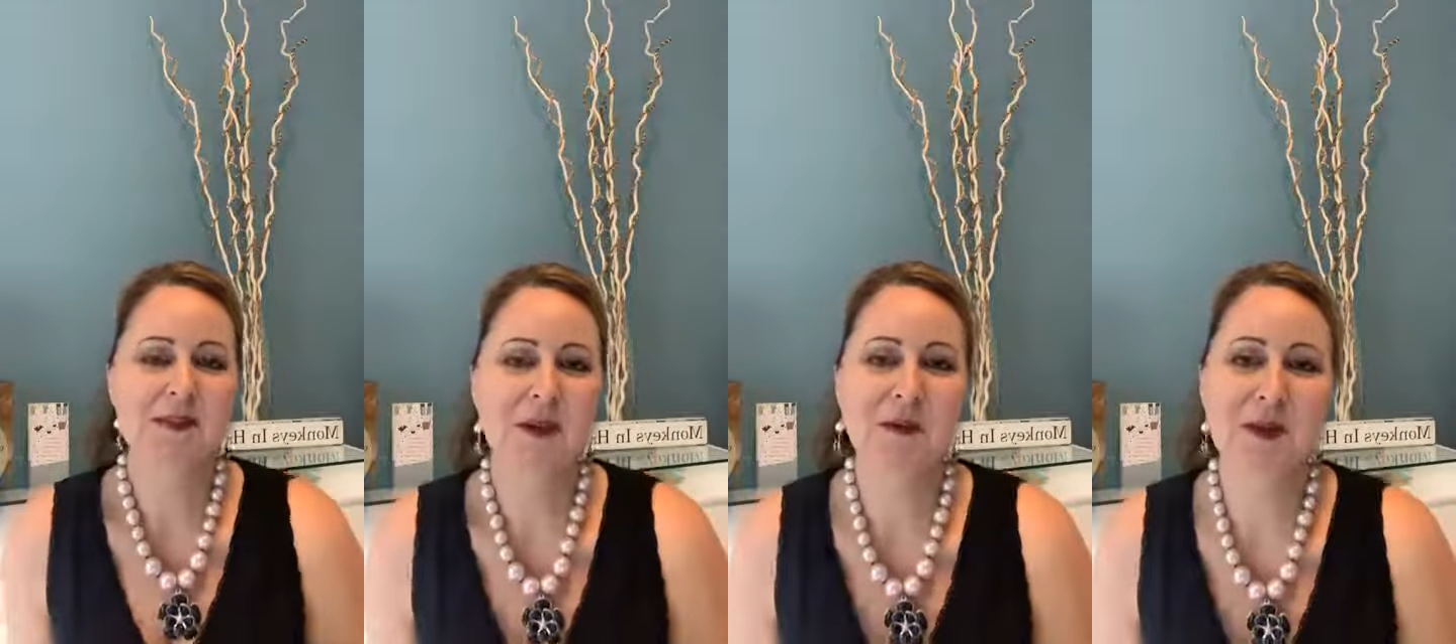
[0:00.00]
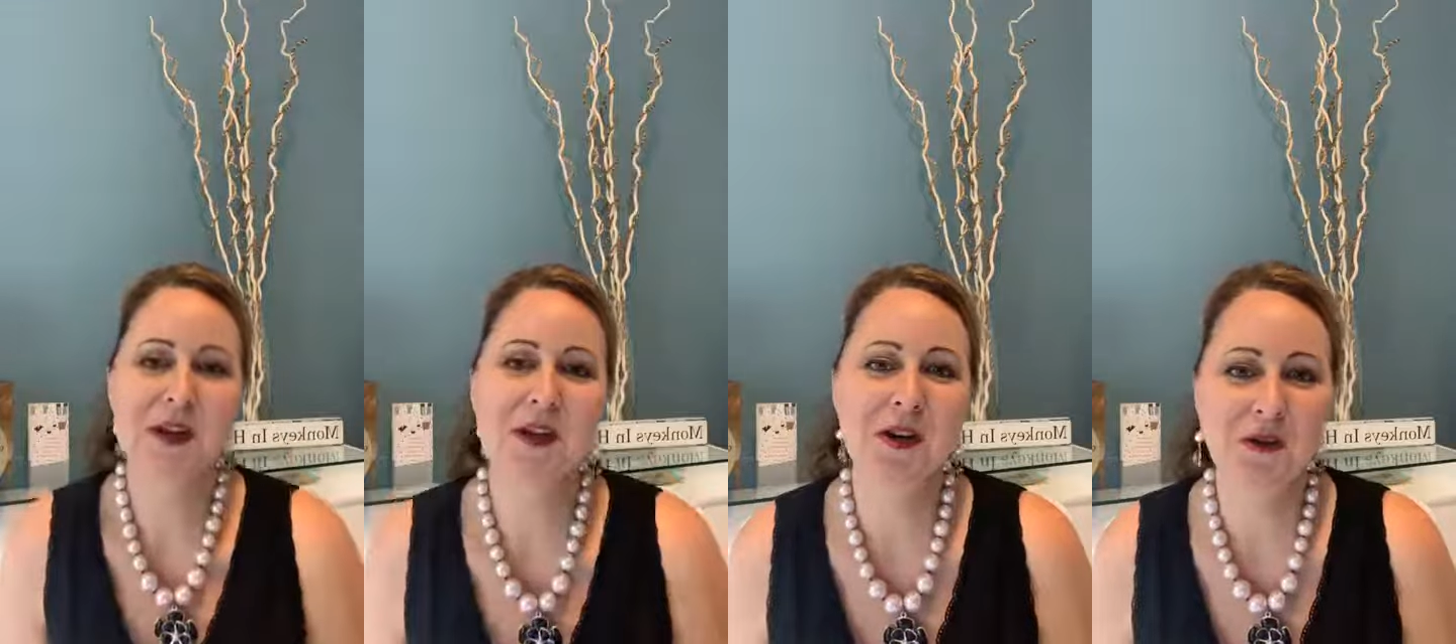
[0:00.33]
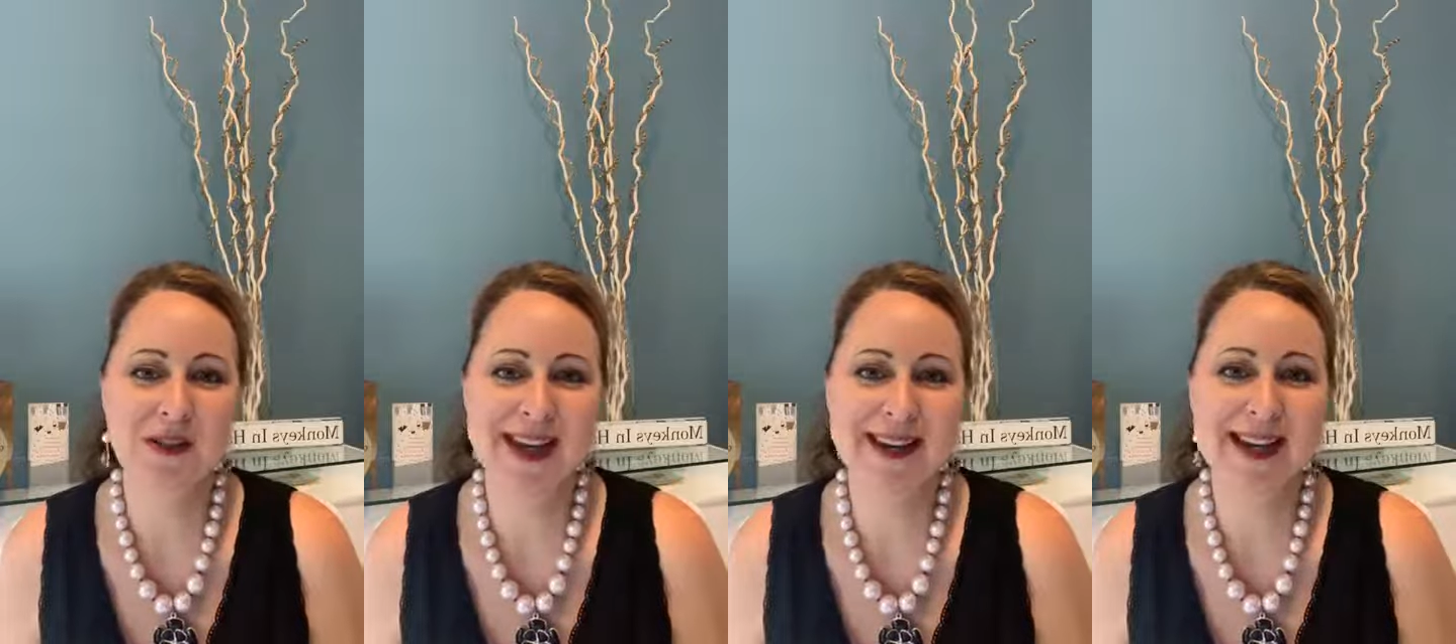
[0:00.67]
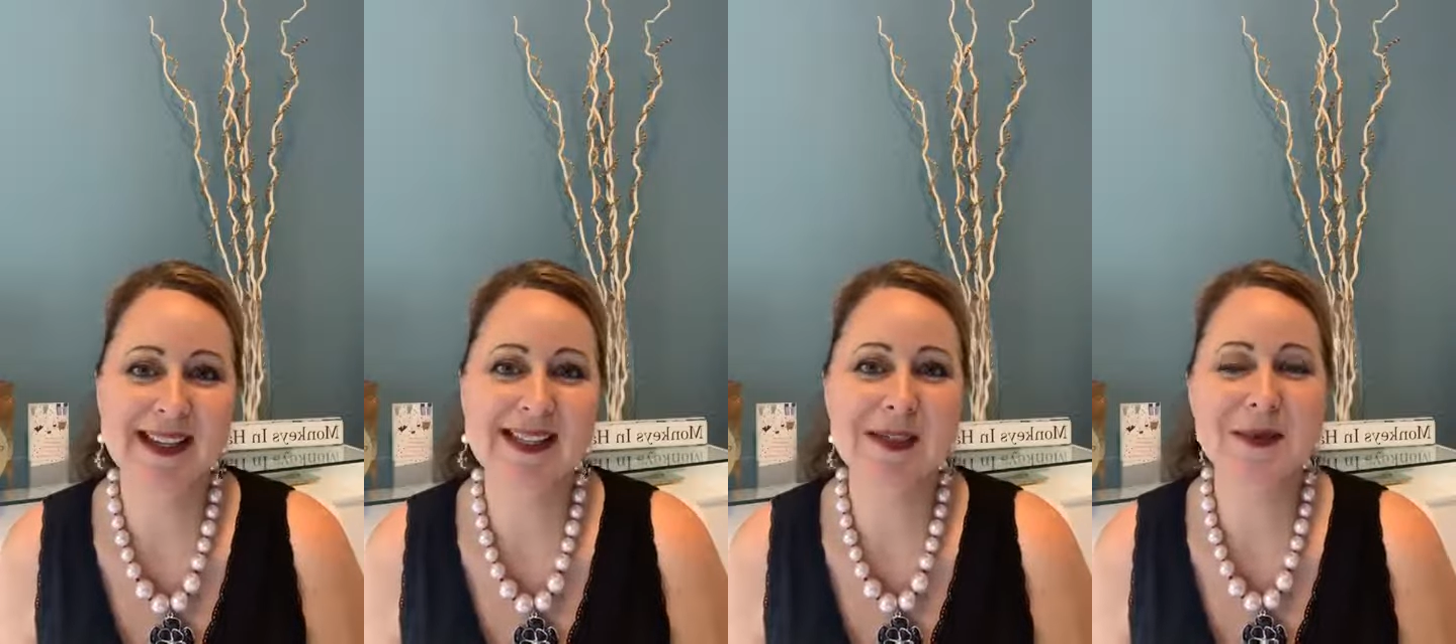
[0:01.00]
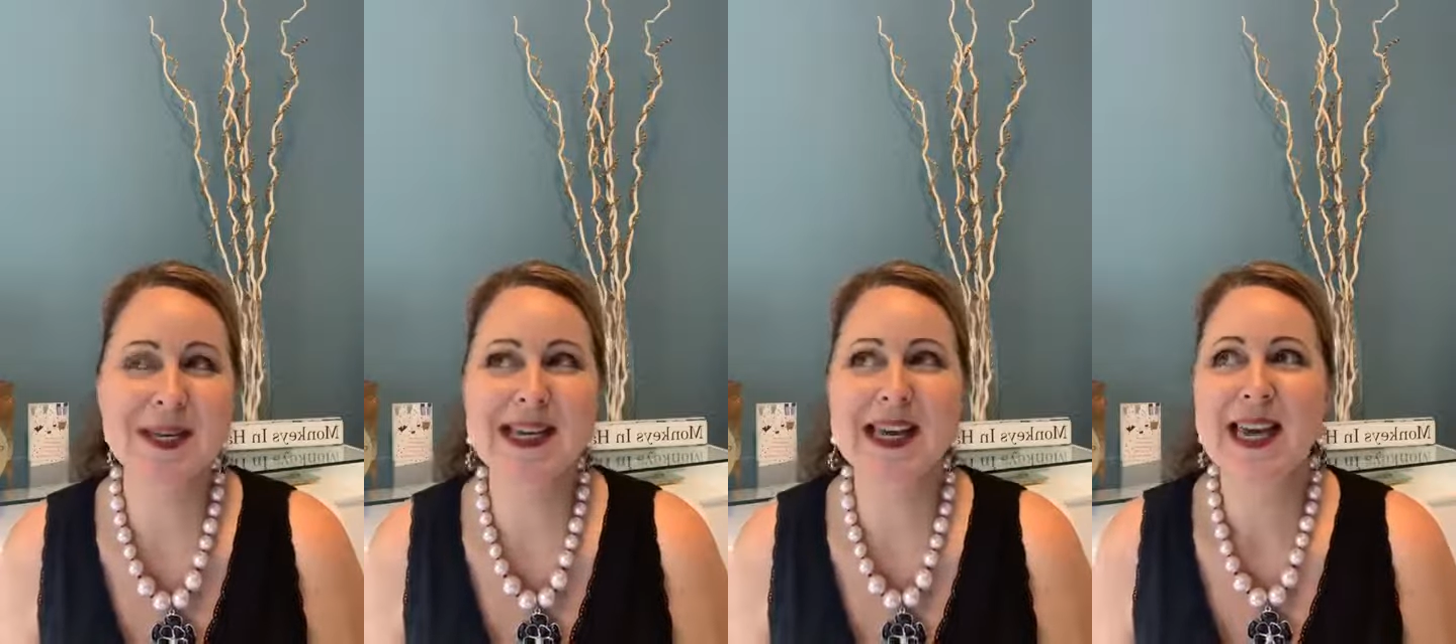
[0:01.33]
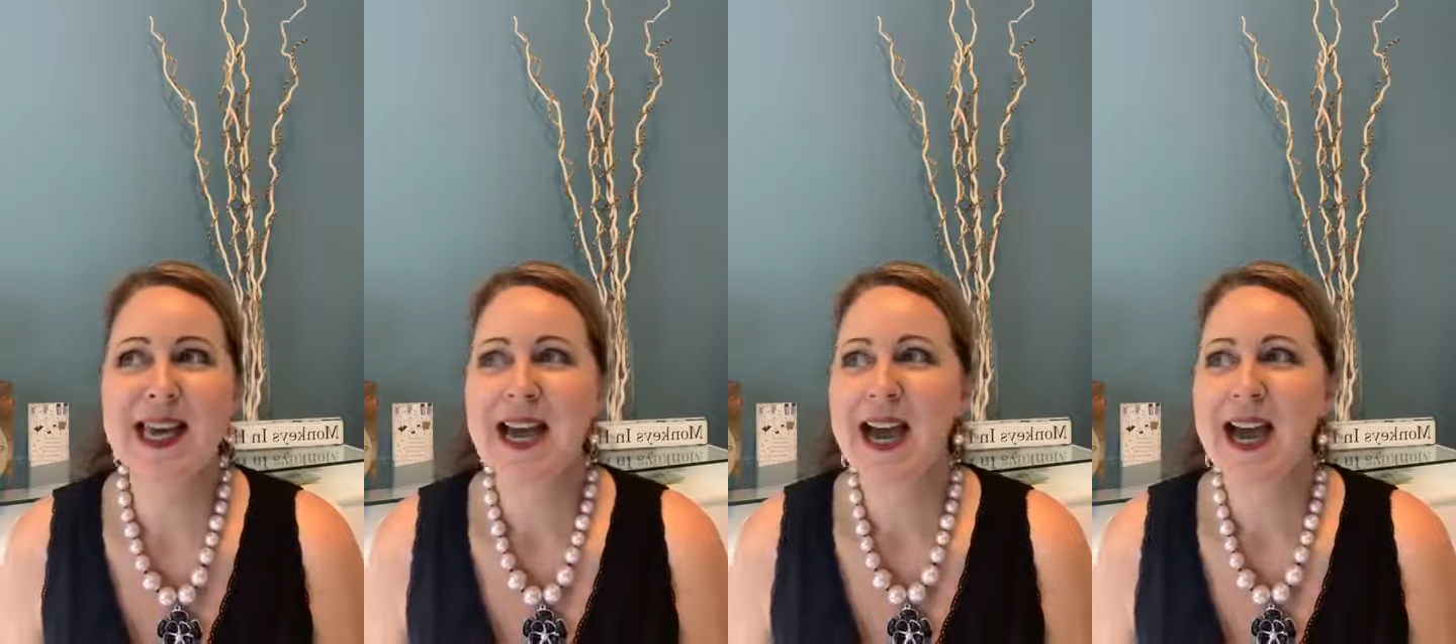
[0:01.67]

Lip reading: and maybe we can go over that next week.